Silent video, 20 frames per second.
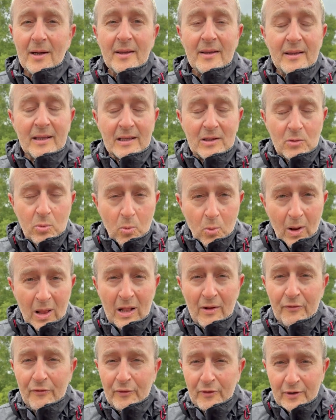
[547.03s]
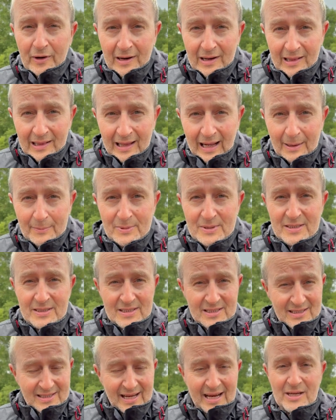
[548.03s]
the 12
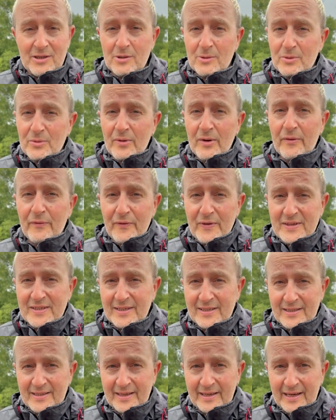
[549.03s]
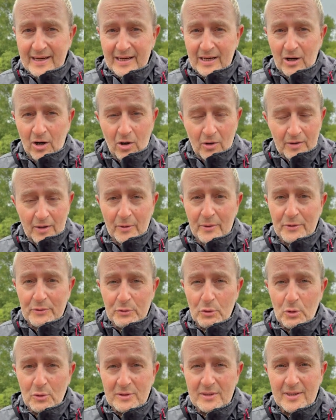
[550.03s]
clubs, stadiums we're visiting on our
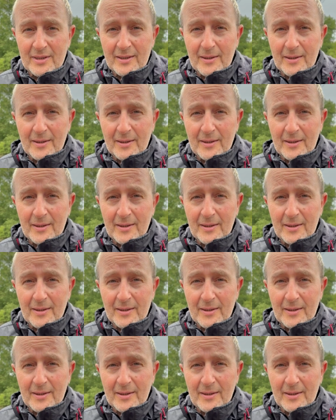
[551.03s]
route